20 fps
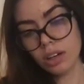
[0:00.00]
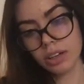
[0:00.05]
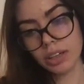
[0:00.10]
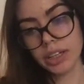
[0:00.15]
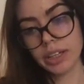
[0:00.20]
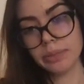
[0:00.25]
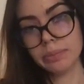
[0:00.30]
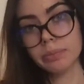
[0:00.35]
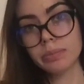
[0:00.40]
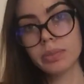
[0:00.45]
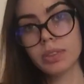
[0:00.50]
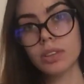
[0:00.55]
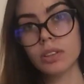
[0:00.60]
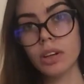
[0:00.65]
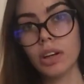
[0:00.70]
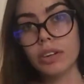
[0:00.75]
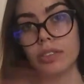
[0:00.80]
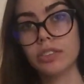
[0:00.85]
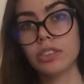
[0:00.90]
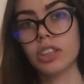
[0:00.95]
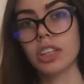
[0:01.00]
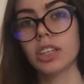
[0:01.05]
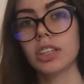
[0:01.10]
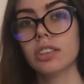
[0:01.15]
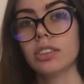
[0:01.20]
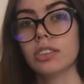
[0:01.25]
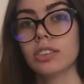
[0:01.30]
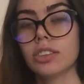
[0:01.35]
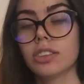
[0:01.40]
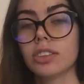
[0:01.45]
Okay, so I've
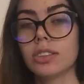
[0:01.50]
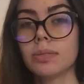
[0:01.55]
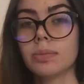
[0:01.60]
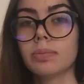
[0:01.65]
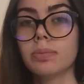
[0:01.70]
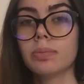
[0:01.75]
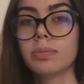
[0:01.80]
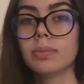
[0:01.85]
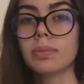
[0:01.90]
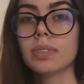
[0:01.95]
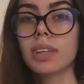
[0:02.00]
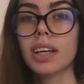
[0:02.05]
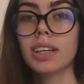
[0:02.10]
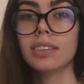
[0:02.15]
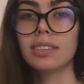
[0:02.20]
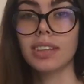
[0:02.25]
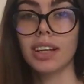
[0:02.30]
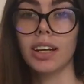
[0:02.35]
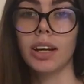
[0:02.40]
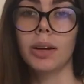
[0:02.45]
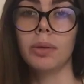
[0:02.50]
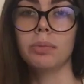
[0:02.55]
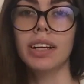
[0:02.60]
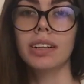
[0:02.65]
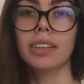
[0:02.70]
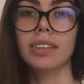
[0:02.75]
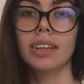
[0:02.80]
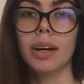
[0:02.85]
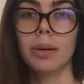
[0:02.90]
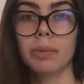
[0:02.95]
changed setup
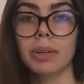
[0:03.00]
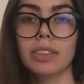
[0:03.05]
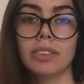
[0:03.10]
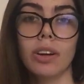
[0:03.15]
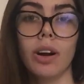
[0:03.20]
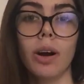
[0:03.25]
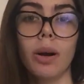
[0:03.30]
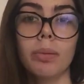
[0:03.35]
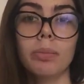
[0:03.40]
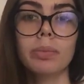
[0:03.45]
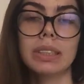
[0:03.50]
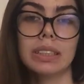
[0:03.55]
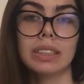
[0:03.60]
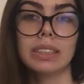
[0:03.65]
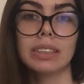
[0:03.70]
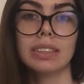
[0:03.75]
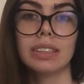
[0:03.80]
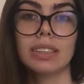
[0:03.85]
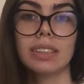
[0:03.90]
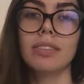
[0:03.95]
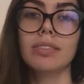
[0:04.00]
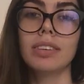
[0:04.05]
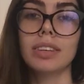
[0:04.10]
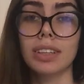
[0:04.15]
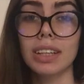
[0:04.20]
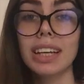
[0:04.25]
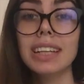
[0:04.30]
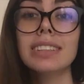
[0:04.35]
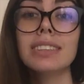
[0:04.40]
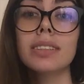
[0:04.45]
and now my top because I
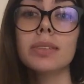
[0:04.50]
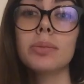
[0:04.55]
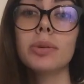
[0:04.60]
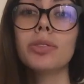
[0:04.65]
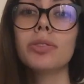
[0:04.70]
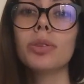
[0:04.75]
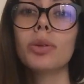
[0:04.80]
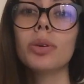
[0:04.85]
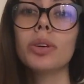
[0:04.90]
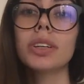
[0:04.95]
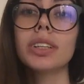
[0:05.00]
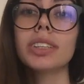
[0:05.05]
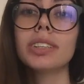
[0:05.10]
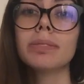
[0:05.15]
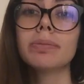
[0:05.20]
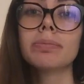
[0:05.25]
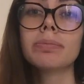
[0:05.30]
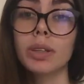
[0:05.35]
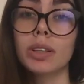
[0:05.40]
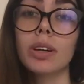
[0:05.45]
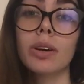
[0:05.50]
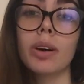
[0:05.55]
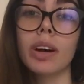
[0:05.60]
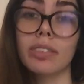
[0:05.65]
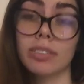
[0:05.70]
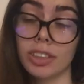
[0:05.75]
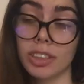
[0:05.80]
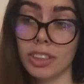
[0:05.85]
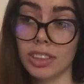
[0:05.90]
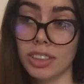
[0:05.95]
felt lazy before, put no
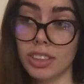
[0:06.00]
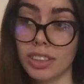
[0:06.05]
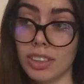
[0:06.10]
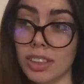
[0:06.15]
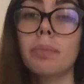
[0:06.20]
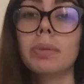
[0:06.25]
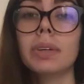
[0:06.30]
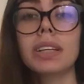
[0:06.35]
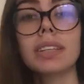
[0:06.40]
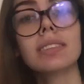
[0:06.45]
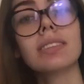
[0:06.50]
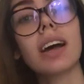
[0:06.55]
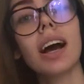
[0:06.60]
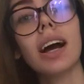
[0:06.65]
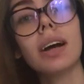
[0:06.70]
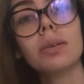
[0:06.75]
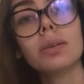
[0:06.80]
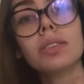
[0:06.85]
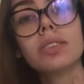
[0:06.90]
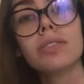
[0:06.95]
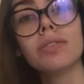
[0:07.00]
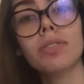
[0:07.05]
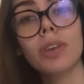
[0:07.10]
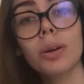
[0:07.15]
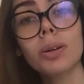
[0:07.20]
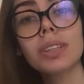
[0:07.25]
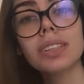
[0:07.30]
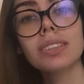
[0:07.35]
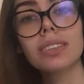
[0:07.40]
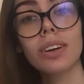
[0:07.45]
effort. Because I was
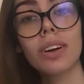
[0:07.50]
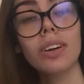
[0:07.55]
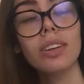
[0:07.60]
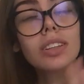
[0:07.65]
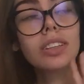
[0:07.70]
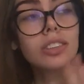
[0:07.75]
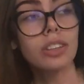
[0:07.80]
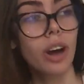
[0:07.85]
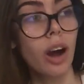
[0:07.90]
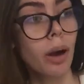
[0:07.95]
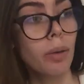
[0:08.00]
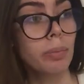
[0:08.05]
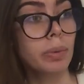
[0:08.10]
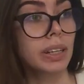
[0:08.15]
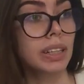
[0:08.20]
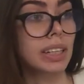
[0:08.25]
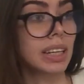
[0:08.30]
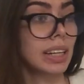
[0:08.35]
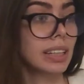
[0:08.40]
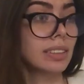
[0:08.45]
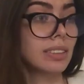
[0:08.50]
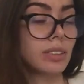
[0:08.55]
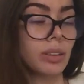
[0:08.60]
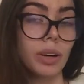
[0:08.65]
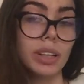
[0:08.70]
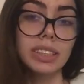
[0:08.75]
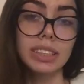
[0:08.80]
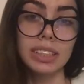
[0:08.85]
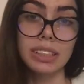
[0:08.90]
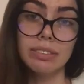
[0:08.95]
focused on the topic, and so
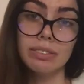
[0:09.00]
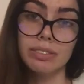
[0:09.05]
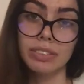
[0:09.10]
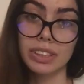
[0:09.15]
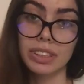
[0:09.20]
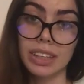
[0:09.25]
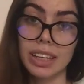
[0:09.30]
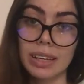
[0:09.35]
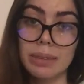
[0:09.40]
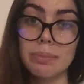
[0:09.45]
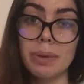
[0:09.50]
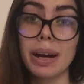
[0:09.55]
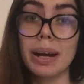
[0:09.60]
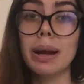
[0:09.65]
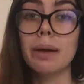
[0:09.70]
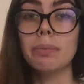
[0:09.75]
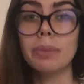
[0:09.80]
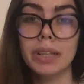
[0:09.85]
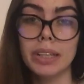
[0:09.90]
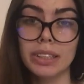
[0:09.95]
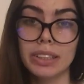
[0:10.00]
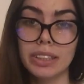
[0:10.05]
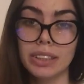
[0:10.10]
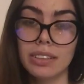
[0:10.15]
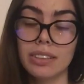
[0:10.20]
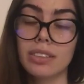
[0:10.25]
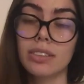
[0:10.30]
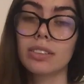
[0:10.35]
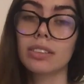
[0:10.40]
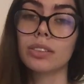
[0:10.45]
I didn't feel like my
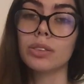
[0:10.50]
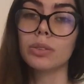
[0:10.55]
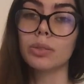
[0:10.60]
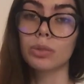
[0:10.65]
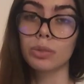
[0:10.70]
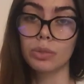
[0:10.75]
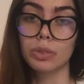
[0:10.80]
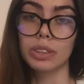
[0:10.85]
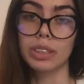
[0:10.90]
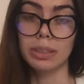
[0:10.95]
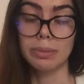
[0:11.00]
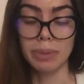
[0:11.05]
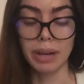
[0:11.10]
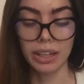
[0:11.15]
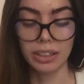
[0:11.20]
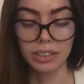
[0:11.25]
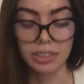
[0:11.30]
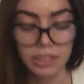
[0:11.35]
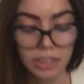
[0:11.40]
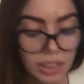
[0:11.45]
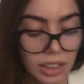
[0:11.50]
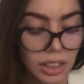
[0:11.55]
appearance really mattered.